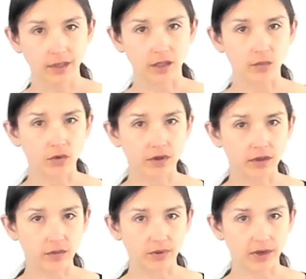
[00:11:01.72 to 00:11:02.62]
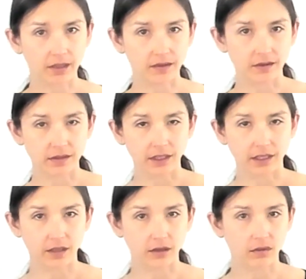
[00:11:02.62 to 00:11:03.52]
And the more that you practice
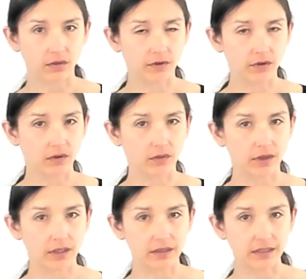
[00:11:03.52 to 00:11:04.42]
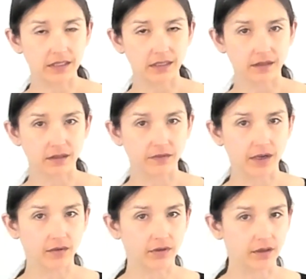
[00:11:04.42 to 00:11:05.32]
letting go of your own ideas of
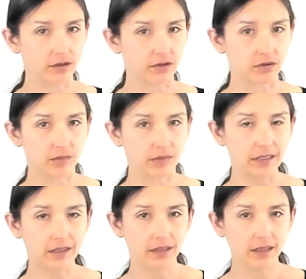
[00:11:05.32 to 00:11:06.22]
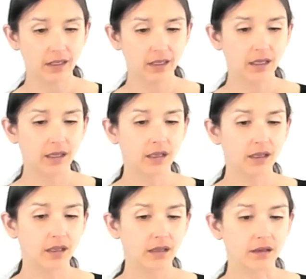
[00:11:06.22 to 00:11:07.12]
how things should be,
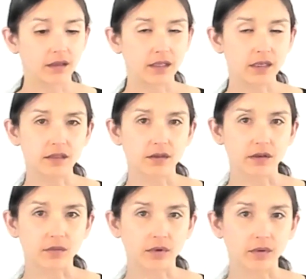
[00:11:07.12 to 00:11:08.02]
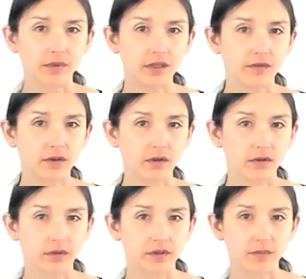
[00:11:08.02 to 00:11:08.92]
the easier it will be for the
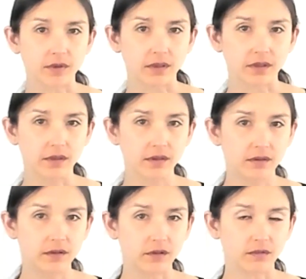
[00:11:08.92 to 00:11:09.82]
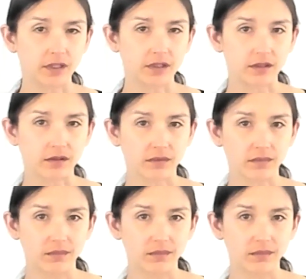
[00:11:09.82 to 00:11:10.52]
Holy Spirit to reach you.